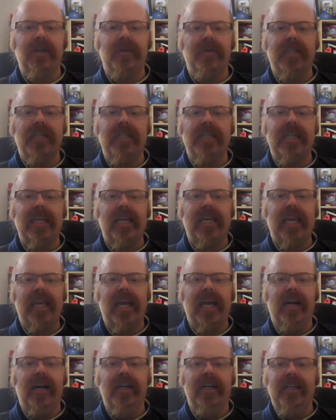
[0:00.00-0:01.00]
which is
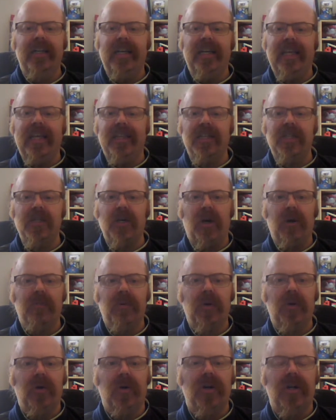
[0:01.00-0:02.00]
here in the
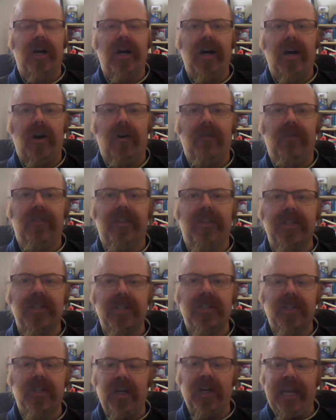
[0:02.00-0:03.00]
top corner of the
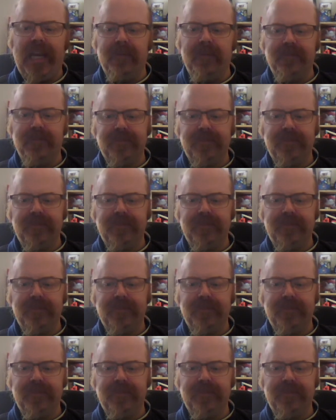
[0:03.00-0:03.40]
screen.